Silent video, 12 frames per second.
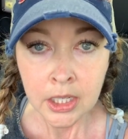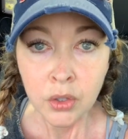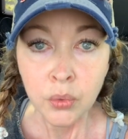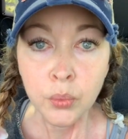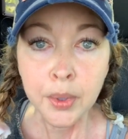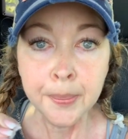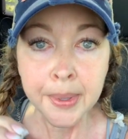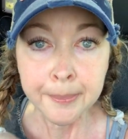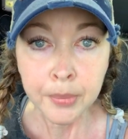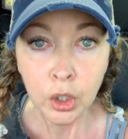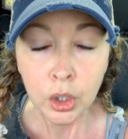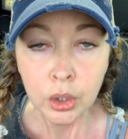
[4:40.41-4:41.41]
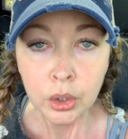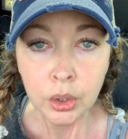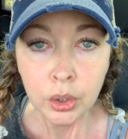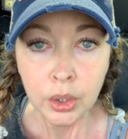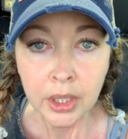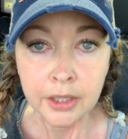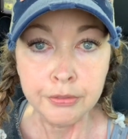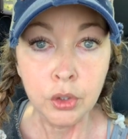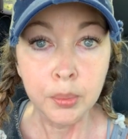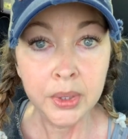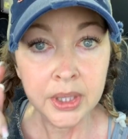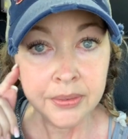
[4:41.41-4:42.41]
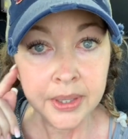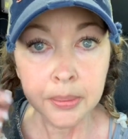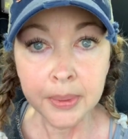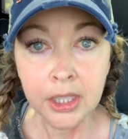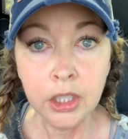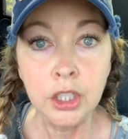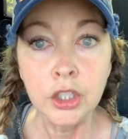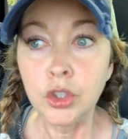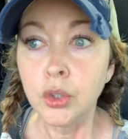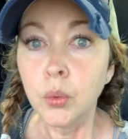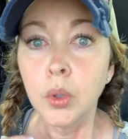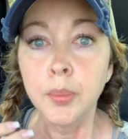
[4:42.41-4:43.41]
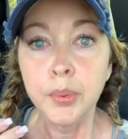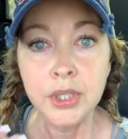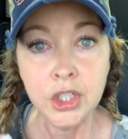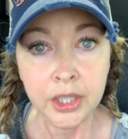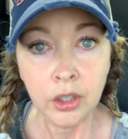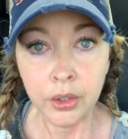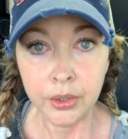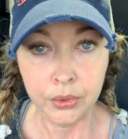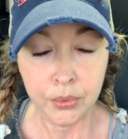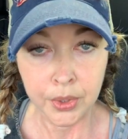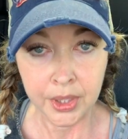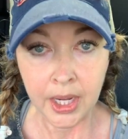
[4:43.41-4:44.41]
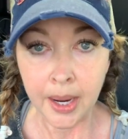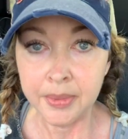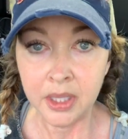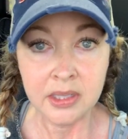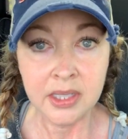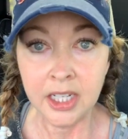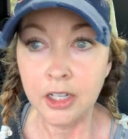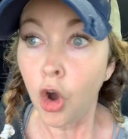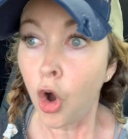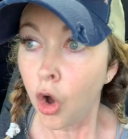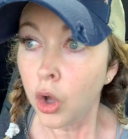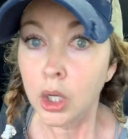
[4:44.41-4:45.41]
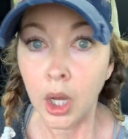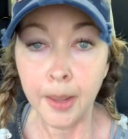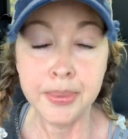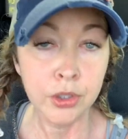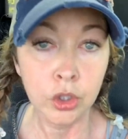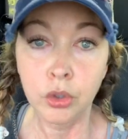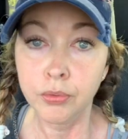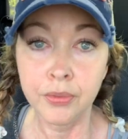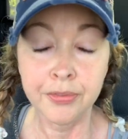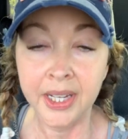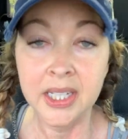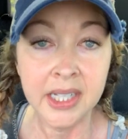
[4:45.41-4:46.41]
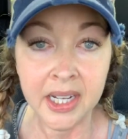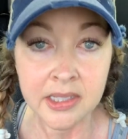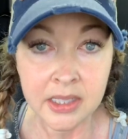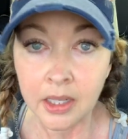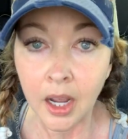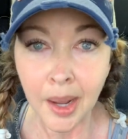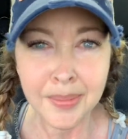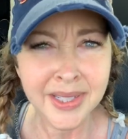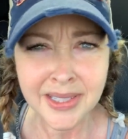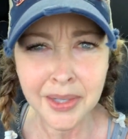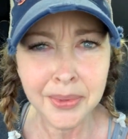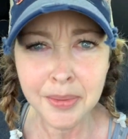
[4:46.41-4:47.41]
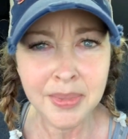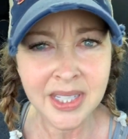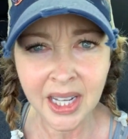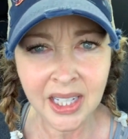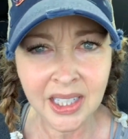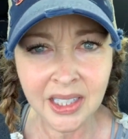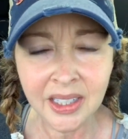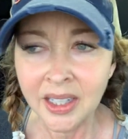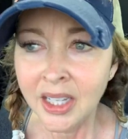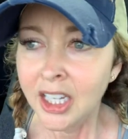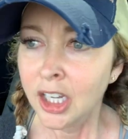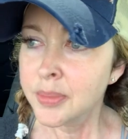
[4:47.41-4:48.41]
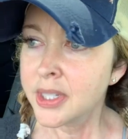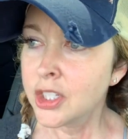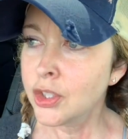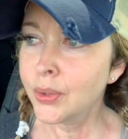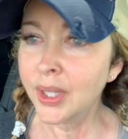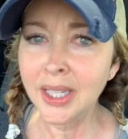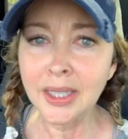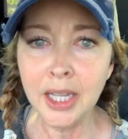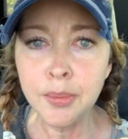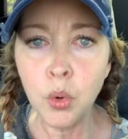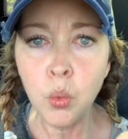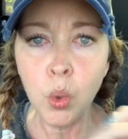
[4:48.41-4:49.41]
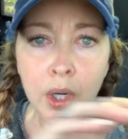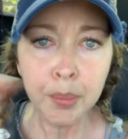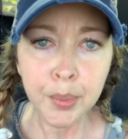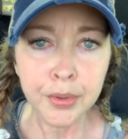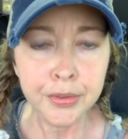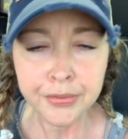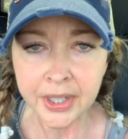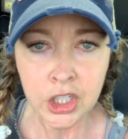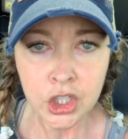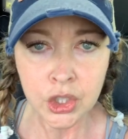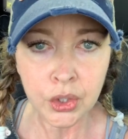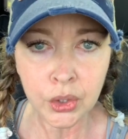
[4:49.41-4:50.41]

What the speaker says: remember, and if you believe like me and you appreciate our authority, I'm not saying all cops are fantastic cops. That's not what I'm saying. I'm saying you can't label one profession